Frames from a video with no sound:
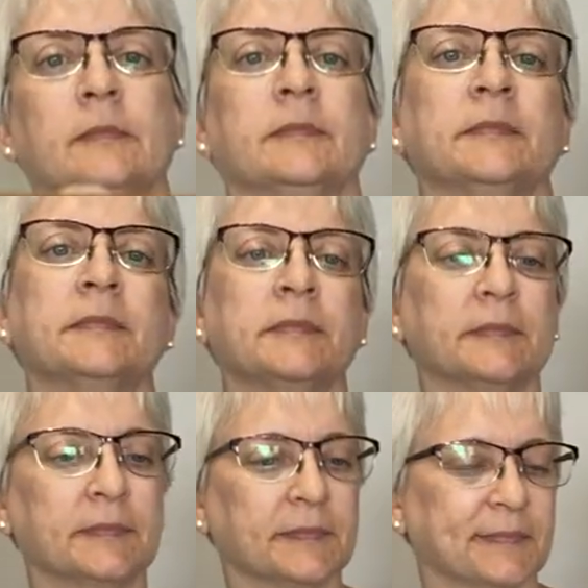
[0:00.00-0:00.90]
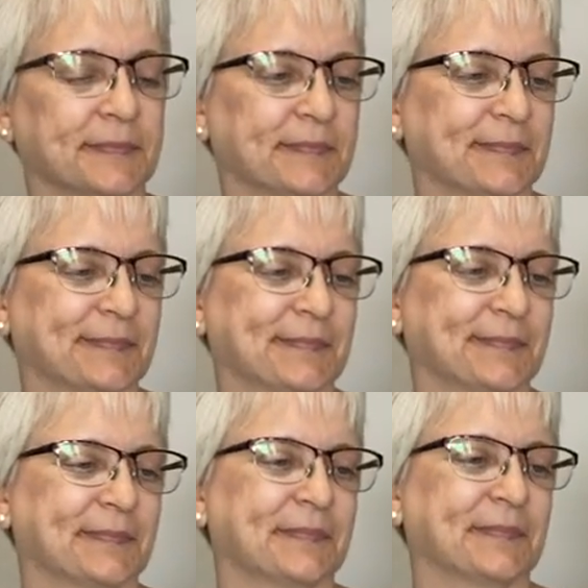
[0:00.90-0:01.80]

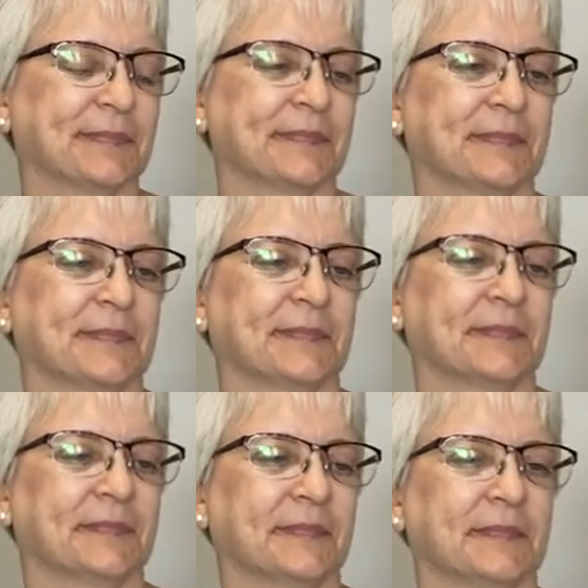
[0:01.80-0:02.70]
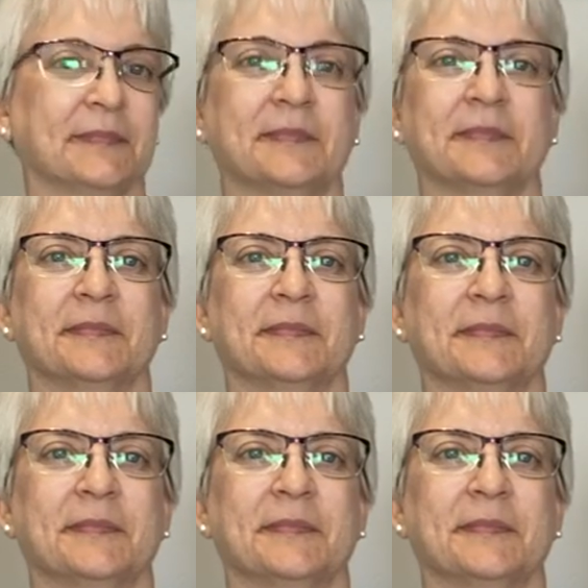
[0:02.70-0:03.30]
This person isn't speaking.